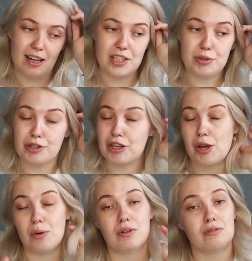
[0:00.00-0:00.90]
You should
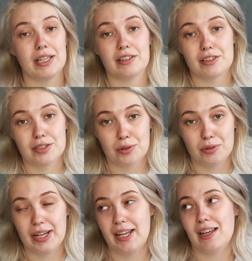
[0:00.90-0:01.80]
go read her
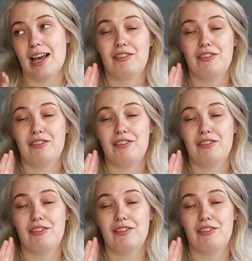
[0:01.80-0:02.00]
story,